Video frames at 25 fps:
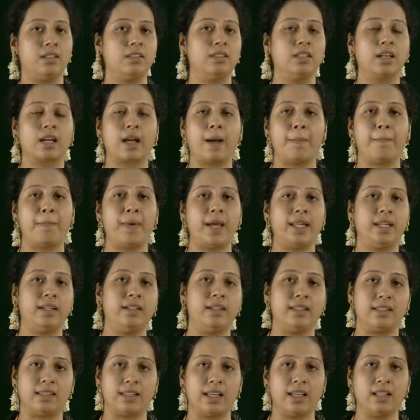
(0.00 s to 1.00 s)
the compiler
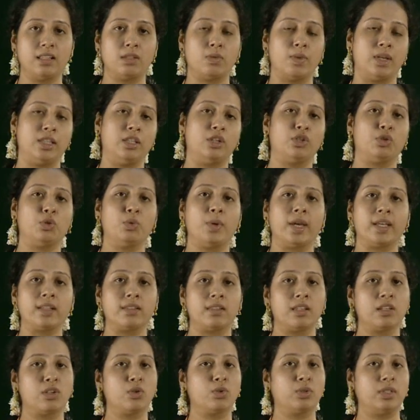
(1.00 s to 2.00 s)
decides whether to
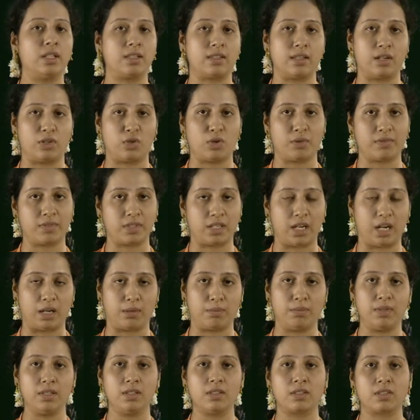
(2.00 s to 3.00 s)
execute the set of
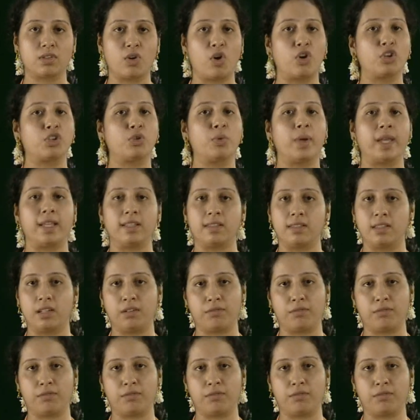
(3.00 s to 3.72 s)
statements or to exit